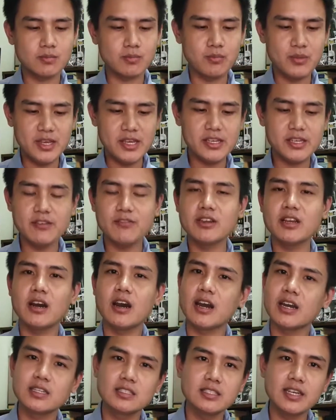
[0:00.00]
being given a
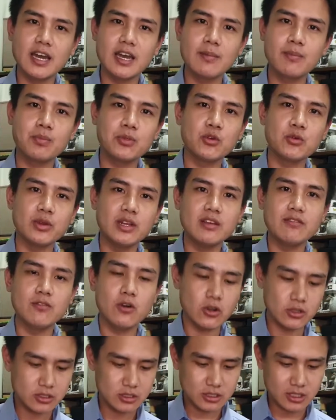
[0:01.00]
hard time to really
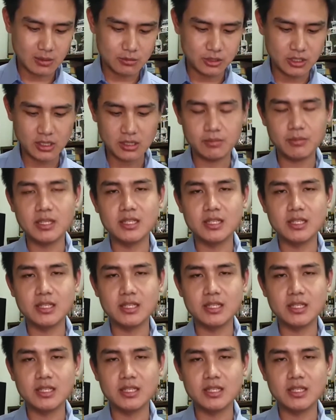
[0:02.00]
focus on the subject,